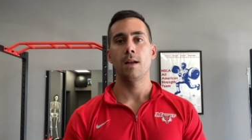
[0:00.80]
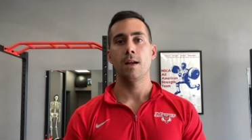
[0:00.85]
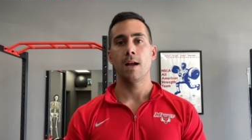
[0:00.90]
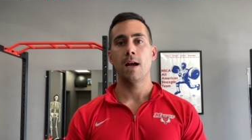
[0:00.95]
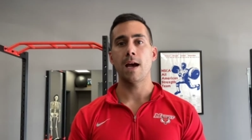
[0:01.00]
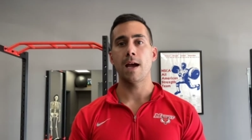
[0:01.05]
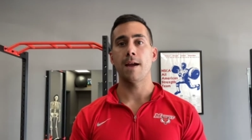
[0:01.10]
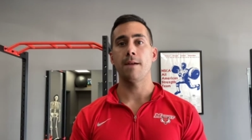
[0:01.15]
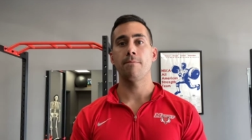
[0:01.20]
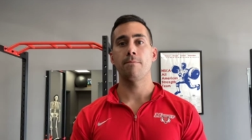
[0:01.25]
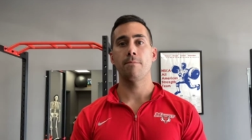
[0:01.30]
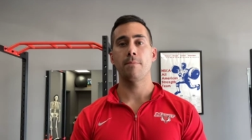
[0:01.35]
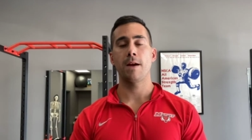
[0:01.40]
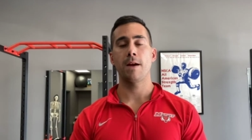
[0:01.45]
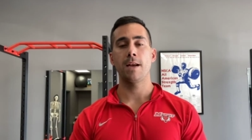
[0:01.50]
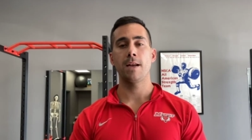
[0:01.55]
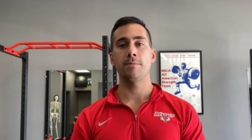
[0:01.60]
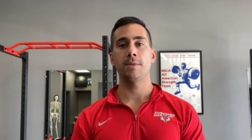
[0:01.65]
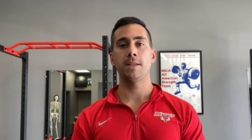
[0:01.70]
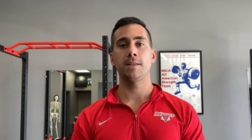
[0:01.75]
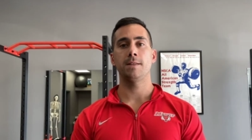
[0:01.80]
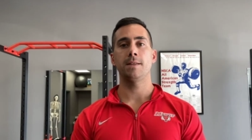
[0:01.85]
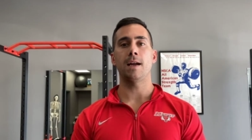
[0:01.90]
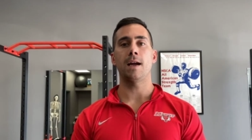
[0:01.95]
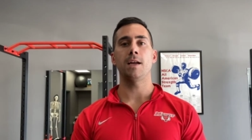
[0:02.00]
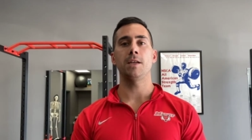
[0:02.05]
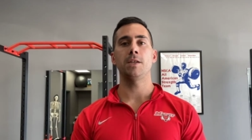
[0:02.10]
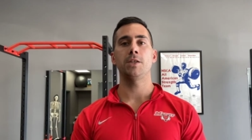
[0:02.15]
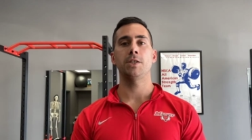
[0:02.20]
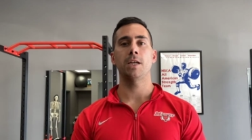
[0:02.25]
Hi, my name is
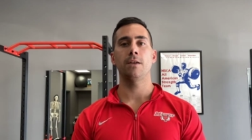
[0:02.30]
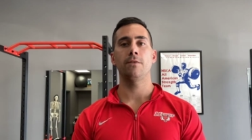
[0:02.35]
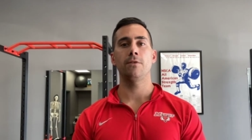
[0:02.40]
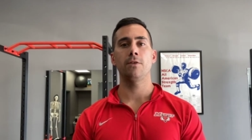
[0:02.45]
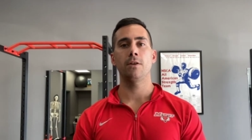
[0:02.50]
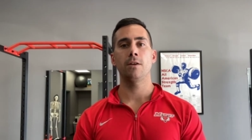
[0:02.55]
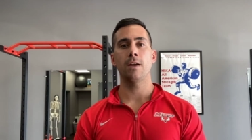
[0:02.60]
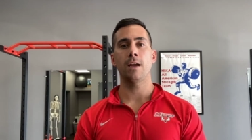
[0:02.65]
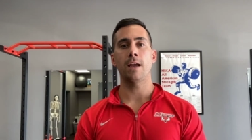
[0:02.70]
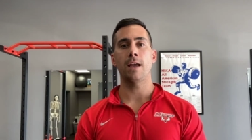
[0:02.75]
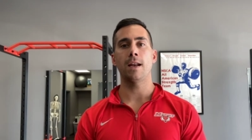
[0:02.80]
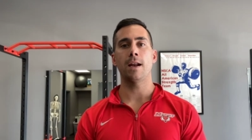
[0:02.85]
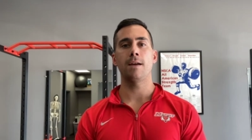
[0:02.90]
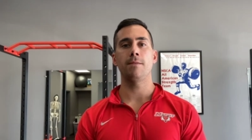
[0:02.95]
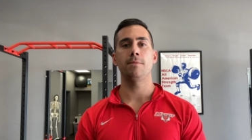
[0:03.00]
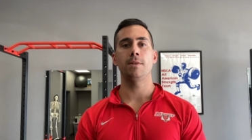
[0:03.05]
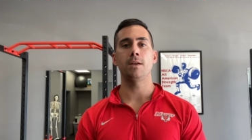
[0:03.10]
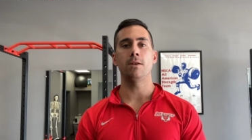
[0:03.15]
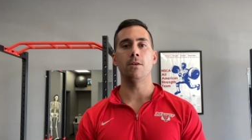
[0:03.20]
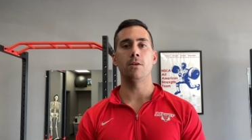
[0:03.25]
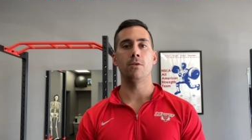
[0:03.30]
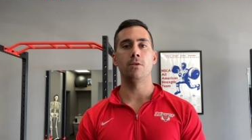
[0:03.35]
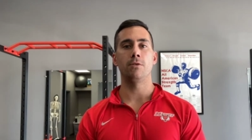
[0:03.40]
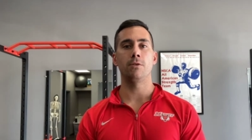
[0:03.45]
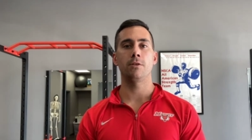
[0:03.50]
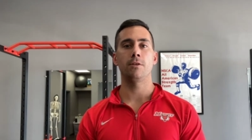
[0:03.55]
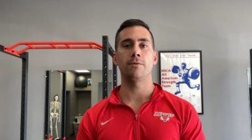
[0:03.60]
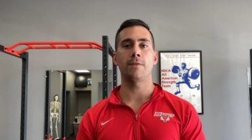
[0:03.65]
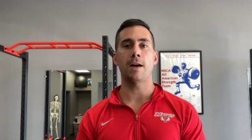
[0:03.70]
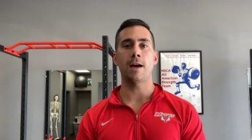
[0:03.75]
Don Shaver, and I'm the
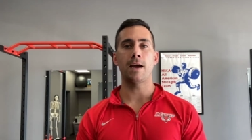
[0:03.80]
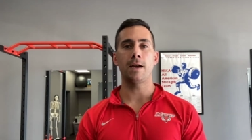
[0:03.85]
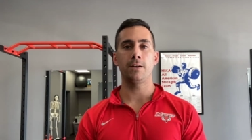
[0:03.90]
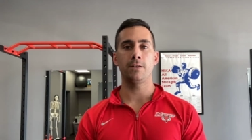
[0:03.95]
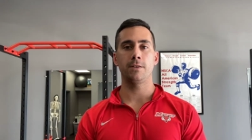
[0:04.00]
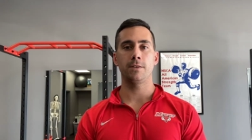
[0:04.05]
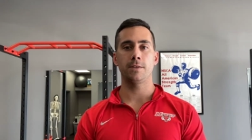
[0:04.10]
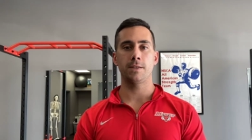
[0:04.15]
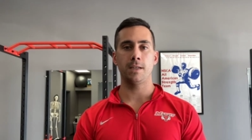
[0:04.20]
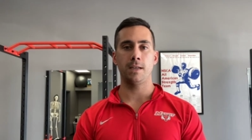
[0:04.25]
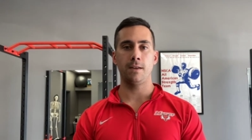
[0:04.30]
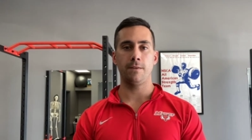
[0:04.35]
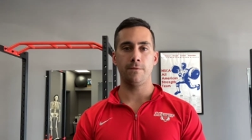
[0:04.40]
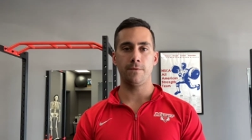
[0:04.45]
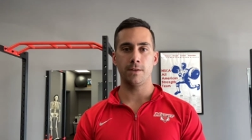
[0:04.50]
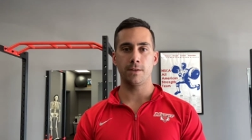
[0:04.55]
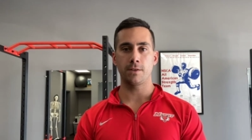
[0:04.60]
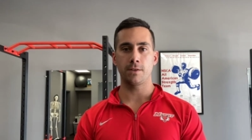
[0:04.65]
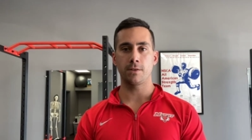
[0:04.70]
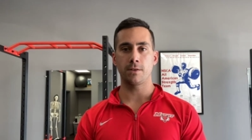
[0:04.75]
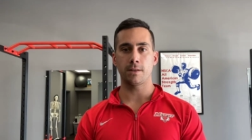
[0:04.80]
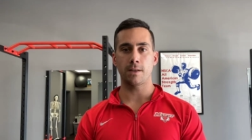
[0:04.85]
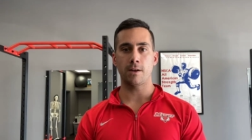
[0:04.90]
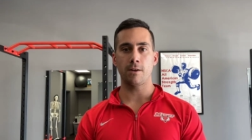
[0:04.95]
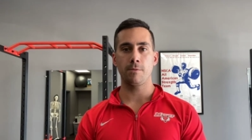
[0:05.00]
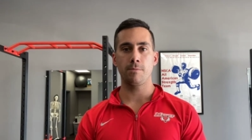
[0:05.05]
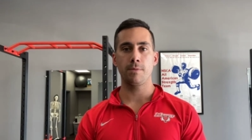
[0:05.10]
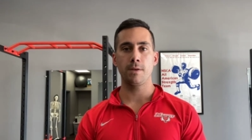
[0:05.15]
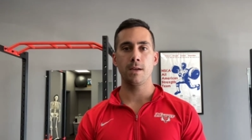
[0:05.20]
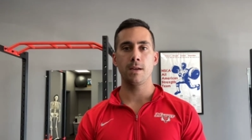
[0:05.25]
owner of Iron City Physical
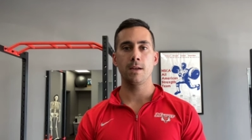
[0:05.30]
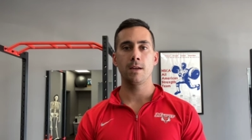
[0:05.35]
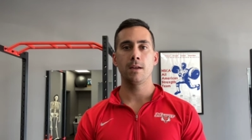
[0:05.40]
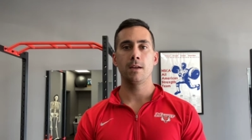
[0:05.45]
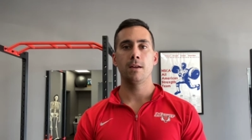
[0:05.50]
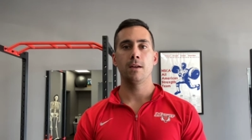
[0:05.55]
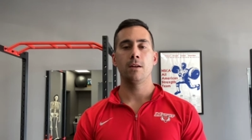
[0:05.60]
Therapy.